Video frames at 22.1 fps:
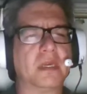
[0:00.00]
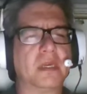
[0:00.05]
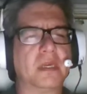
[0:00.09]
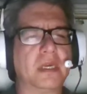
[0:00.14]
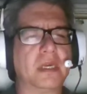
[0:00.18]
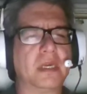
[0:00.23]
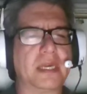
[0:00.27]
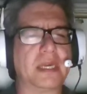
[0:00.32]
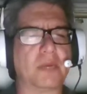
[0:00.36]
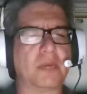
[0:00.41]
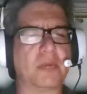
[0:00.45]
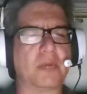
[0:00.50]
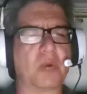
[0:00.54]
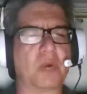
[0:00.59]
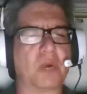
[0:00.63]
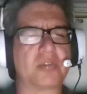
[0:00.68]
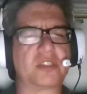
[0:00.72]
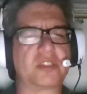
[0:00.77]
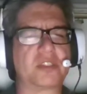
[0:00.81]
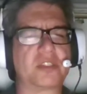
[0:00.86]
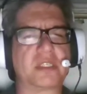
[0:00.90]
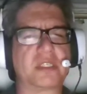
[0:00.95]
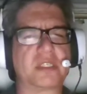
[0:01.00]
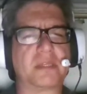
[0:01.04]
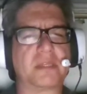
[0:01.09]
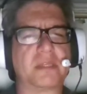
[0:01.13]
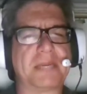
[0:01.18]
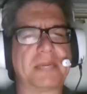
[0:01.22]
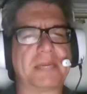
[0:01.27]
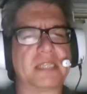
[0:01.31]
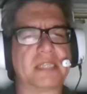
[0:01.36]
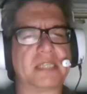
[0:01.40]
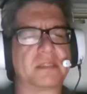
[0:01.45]
He watched in
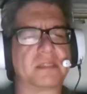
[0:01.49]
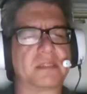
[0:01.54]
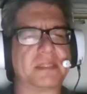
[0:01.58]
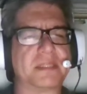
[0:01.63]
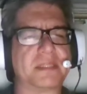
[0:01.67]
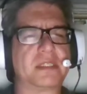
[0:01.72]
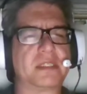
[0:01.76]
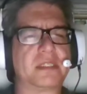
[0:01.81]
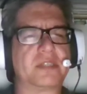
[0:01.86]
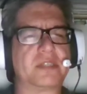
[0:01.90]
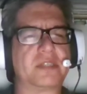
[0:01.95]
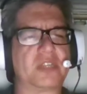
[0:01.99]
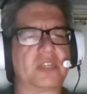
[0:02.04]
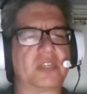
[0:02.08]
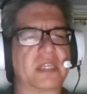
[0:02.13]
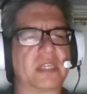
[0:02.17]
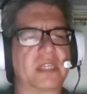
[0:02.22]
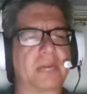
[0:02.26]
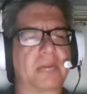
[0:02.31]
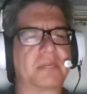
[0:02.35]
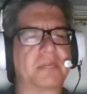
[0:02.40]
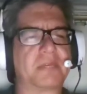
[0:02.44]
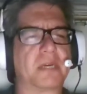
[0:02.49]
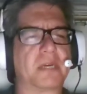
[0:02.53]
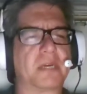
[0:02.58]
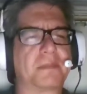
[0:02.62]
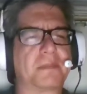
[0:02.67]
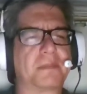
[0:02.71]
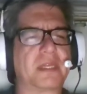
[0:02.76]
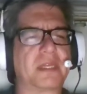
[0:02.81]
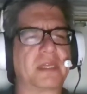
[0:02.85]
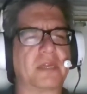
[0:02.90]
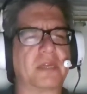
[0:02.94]
amazement as she leapt
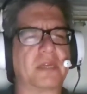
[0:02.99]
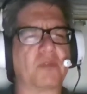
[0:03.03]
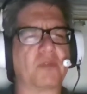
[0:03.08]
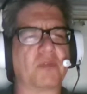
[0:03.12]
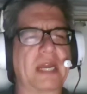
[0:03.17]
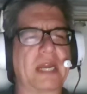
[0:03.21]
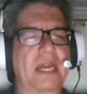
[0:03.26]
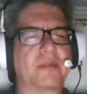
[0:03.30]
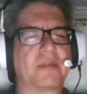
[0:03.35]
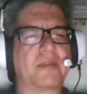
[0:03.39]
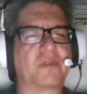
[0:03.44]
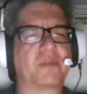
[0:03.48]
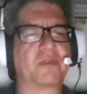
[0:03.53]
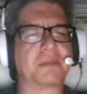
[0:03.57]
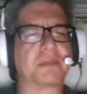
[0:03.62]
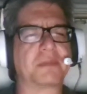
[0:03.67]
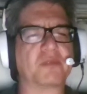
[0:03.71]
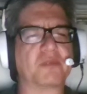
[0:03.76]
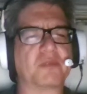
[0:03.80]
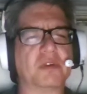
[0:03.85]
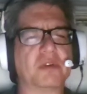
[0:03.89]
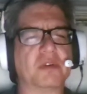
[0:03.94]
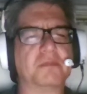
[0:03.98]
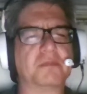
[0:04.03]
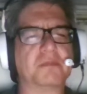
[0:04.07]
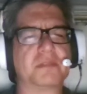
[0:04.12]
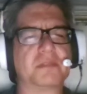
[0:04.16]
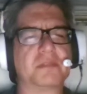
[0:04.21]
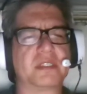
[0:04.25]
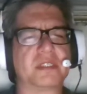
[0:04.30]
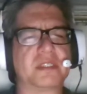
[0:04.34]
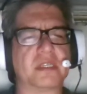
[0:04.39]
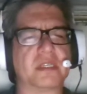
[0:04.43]
up and ran from the room,
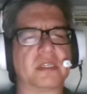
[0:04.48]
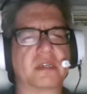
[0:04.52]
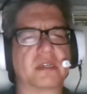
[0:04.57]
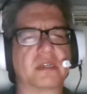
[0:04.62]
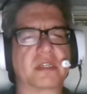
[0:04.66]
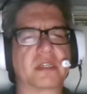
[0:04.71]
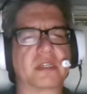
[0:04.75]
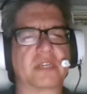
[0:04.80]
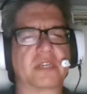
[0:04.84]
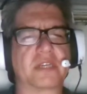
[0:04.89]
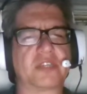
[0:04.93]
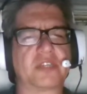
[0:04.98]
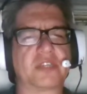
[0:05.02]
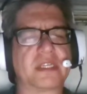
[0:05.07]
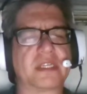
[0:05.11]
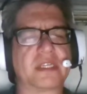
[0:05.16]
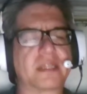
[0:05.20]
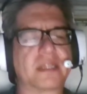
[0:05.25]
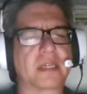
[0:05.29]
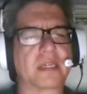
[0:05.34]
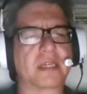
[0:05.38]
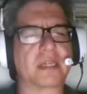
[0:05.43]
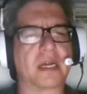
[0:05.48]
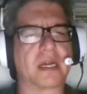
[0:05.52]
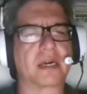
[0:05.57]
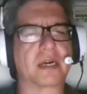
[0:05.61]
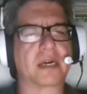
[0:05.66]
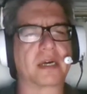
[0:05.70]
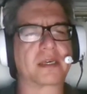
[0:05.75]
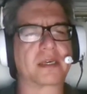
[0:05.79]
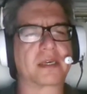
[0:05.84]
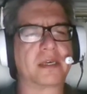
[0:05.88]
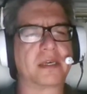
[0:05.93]
still clutching the
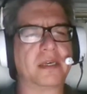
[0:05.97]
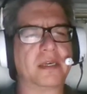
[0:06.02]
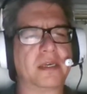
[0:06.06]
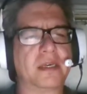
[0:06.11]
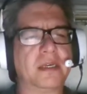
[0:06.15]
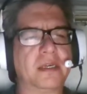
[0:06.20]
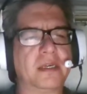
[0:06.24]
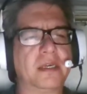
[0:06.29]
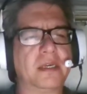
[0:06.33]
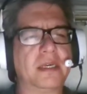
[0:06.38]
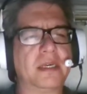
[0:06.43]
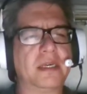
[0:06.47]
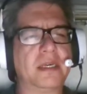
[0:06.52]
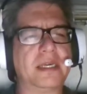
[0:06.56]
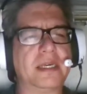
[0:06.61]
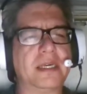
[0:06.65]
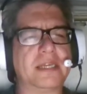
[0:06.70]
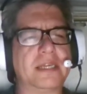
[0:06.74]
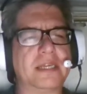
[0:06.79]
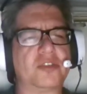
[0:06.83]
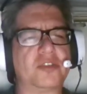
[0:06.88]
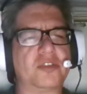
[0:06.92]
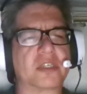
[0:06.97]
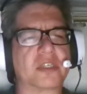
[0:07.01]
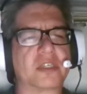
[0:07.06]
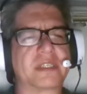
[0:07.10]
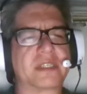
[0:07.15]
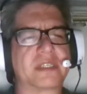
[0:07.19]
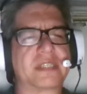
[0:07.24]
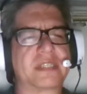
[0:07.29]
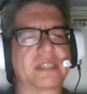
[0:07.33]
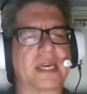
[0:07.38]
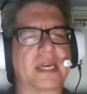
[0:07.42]
clock. He shook
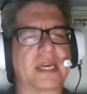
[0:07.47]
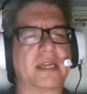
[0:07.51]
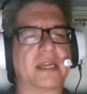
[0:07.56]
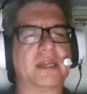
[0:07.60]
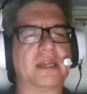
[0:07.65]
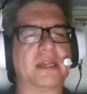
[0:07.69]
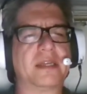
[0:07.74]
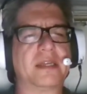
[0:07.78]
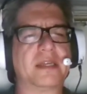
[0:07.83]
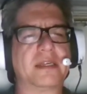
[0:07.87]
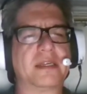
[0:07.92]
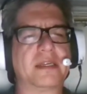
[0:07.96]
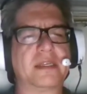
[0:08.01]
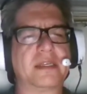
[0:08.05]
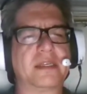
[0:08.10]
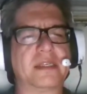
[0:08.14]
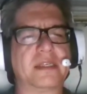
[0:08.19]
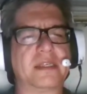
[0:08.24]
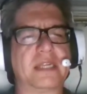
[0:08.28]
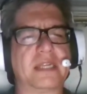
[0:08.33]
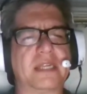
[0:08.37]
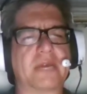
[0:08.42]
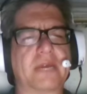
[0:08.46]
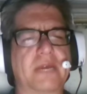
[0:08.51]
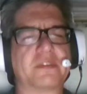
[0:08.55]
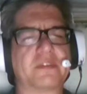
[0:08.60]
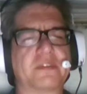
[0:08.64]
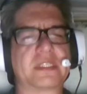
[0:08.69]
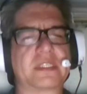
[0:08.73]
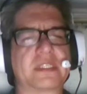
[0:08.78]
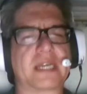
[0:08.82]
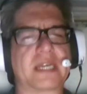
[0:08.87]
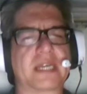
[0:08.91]
his head, never
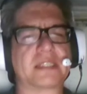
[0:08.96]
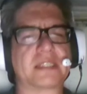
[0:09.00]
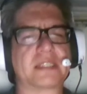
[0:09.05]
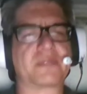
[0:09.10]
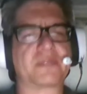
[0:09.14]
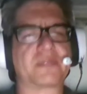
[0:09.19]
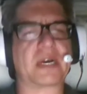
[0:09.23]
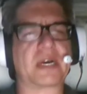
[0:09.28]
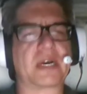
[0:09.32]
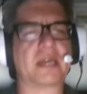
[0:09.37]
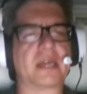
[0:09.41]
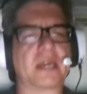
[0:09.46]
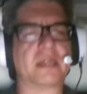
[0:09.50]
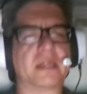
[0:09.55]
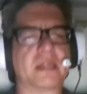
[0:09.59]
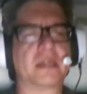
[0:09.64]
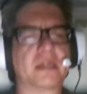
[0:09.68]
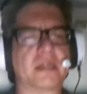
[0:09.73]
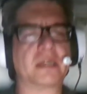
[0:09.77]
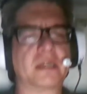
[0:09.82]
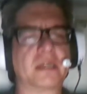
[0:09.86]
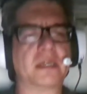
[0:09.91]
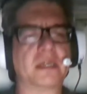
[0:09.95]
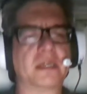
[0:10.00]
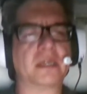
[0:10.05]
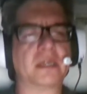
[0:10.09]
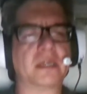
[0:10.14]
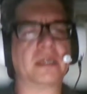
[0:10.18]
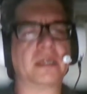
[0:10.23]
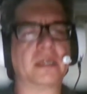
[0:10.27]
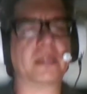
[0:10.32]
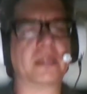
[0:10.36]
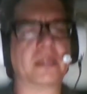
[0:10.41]
satisfied.
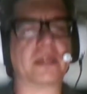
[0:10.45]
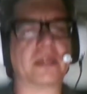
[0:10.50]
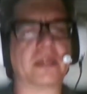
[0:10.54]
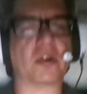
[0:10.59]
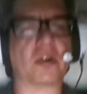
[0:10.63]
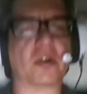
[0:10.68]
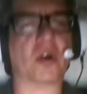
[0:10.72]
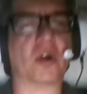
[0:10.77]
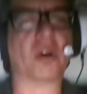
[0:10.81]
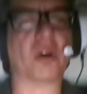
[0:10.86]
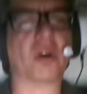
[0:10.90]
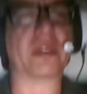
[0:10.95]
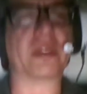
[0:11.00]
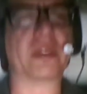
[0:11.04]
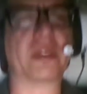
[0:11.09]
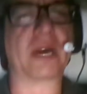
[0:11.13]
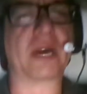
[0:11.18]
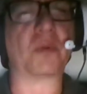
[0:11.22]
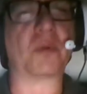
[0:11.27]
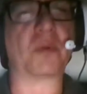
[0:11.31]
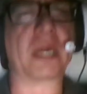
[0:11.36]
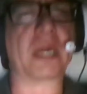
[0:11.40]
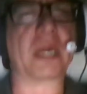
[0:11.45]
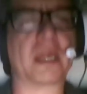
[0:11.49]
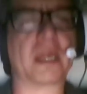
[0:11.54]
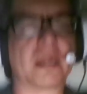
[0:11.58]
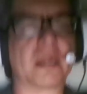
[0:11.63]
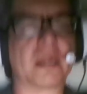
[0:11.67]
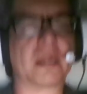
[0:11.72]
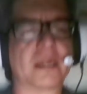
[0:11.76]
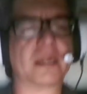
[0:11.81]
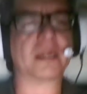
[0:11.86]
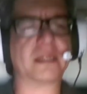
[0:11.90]
They're all that way,
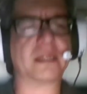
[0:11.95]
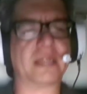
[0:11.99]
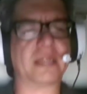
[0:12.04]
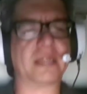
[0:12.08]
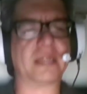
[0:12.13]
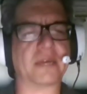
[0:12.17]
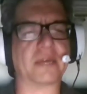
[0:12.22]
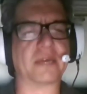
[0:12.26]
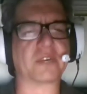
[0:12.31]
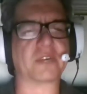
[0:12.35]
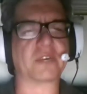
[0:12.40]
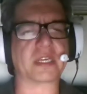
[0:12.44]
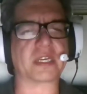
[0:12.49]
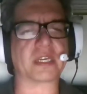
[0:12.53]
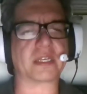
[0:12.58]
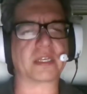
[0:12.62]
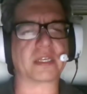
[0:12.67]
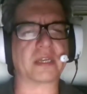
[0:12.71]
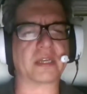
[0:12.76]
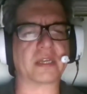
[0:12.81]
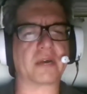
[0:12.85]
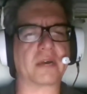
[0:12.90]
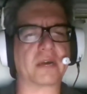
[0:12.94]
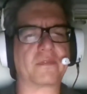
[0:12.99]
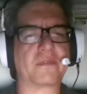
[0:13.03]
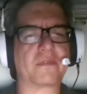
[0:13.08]
never get enough.